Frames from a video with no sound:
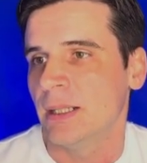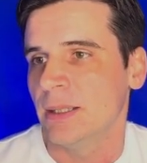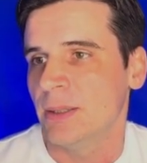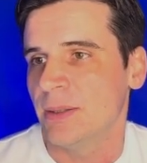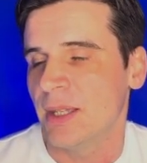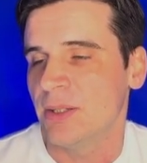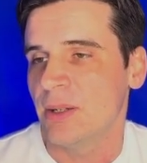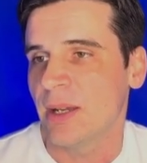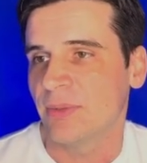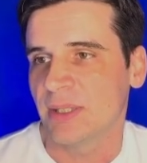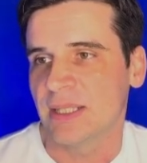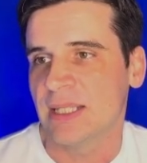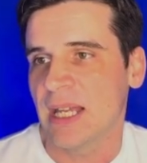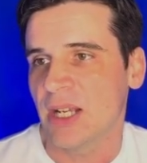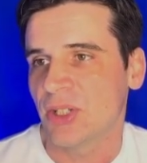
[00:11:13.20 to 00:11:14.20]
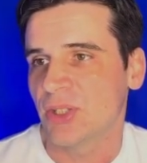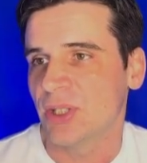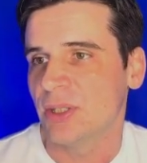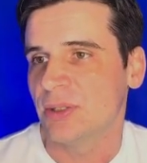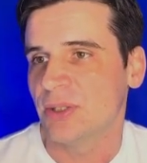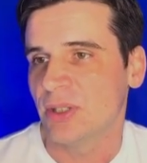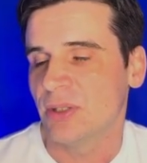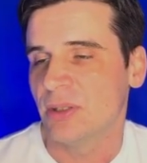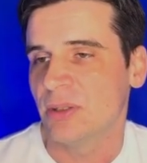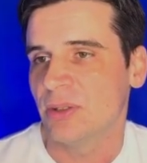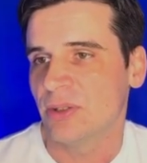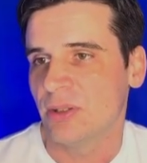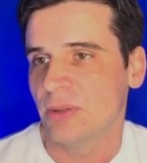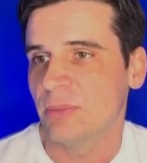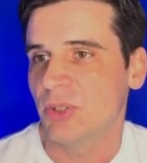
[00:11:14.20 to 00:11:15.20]
Then you have a connection to
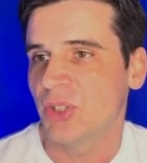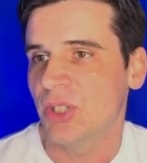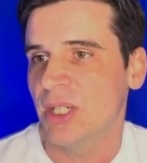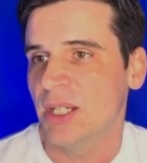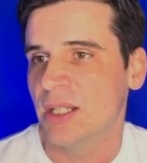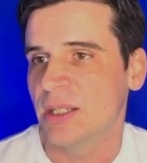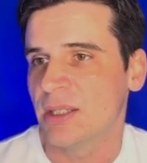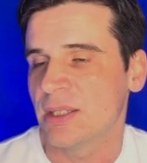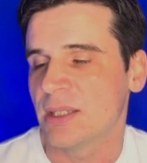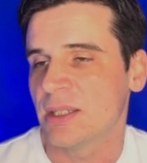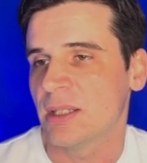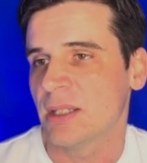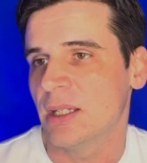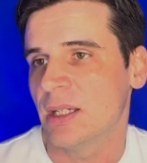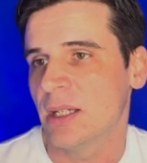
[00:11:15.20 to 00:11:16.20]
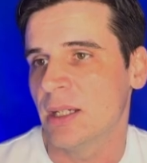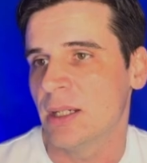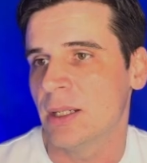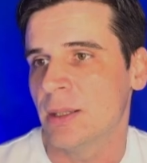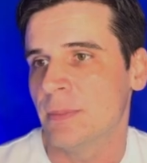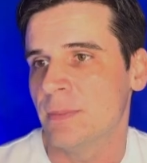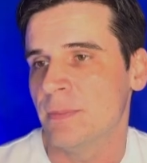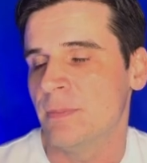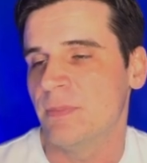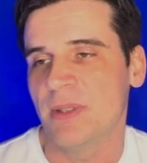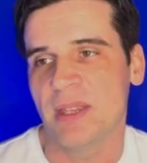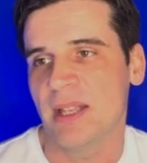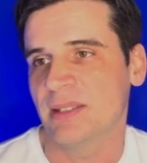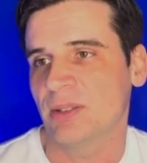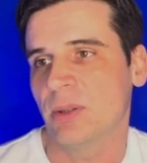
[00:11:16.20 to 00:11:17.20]
the machines, and
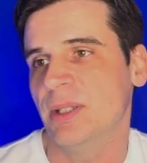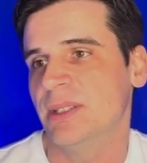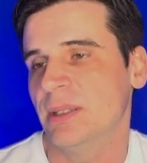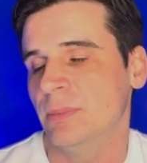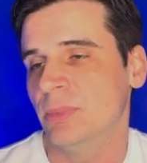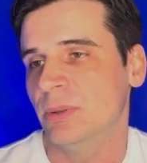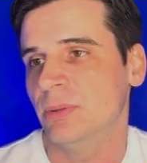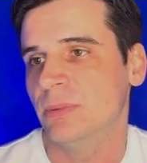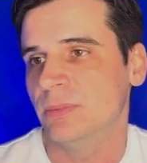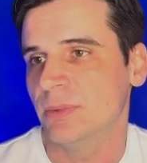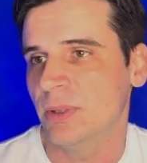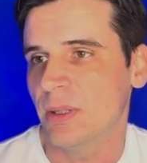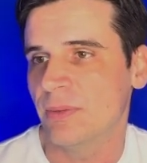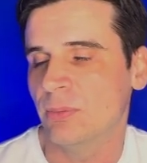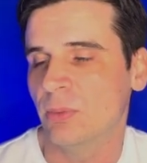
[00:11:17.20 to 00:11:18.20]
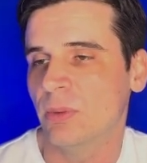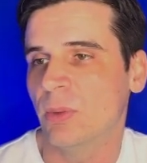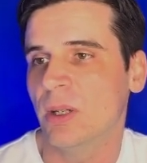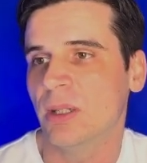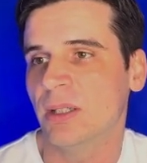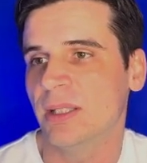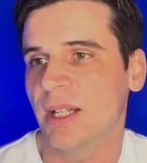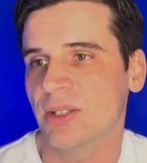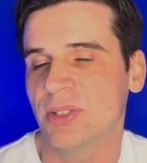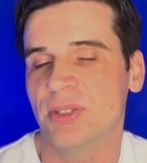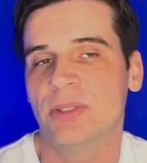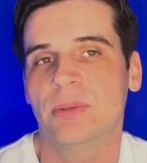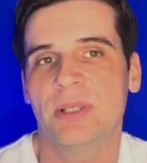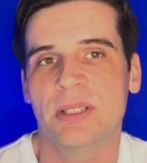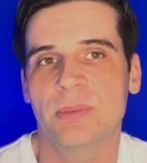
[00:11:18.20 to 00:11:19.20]
that's quite simple. You have one connection
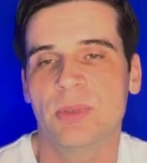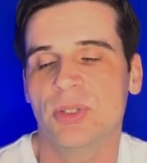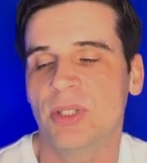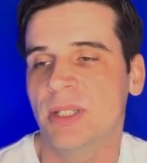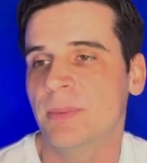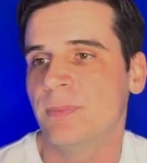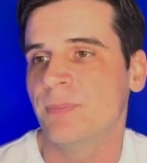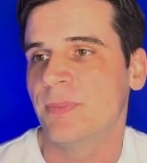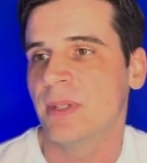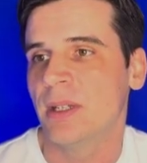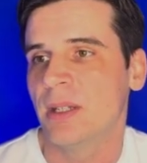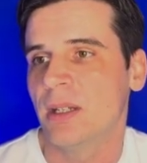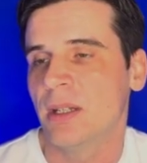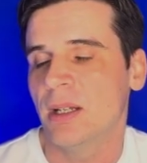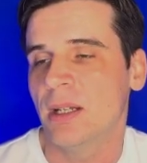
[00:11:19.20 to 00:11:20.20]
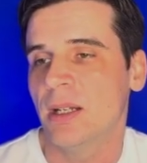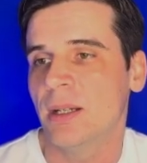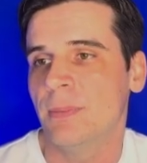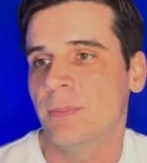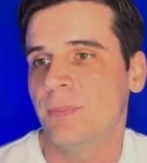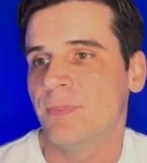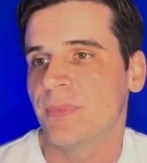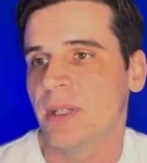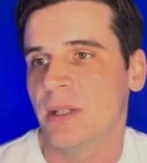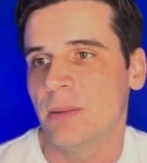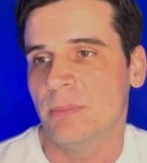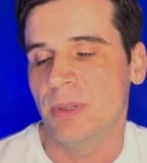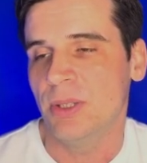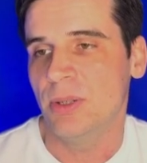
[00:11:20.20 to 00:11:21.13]
to each machine, but